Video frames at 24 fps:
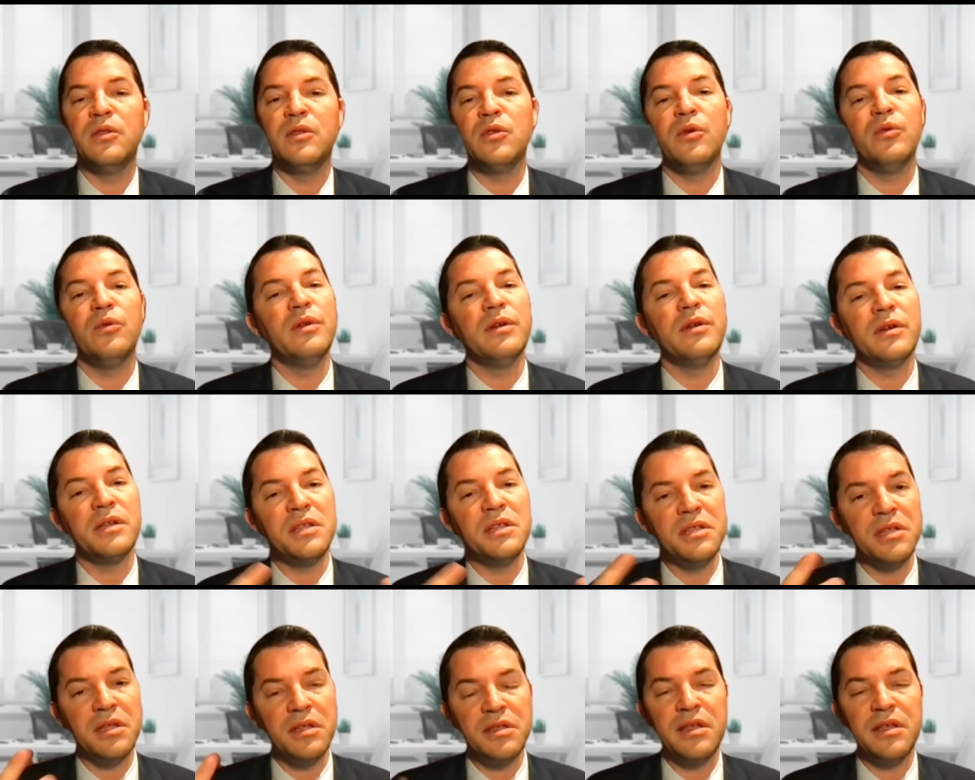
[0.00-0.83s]
So the
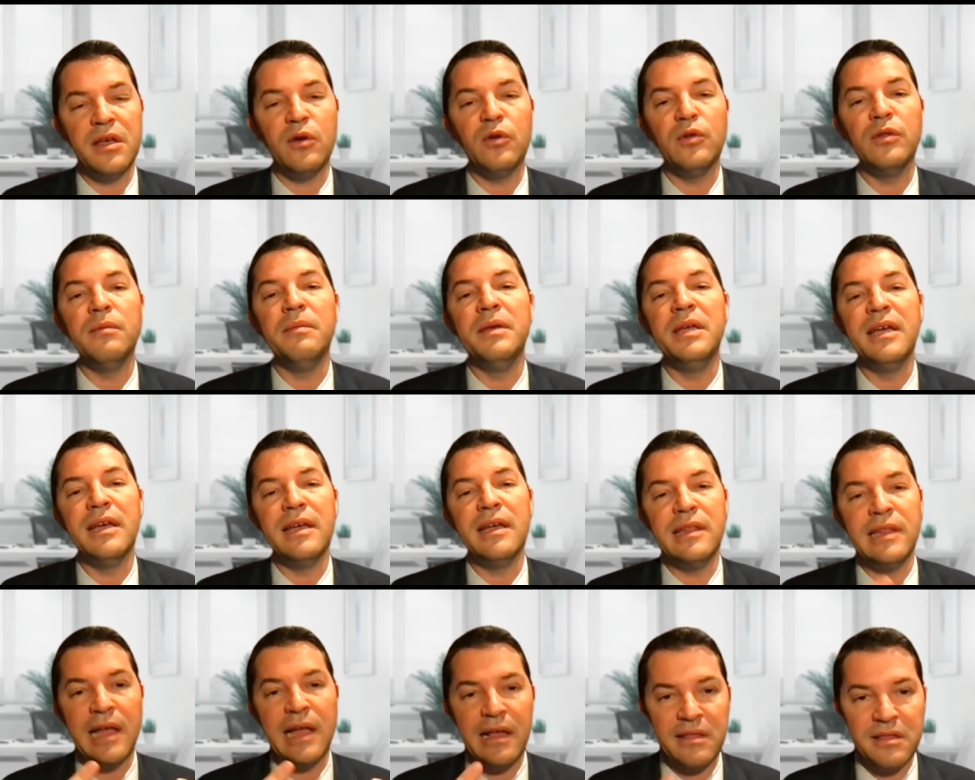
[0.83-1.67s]
results are going to be
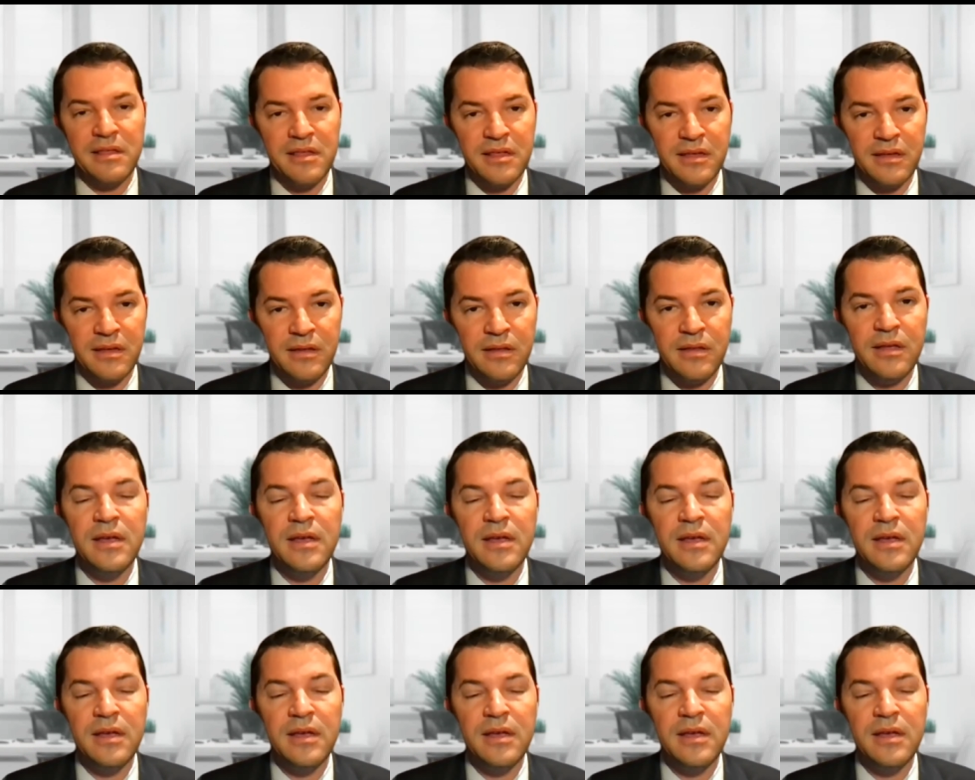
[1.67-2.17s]
enhanced,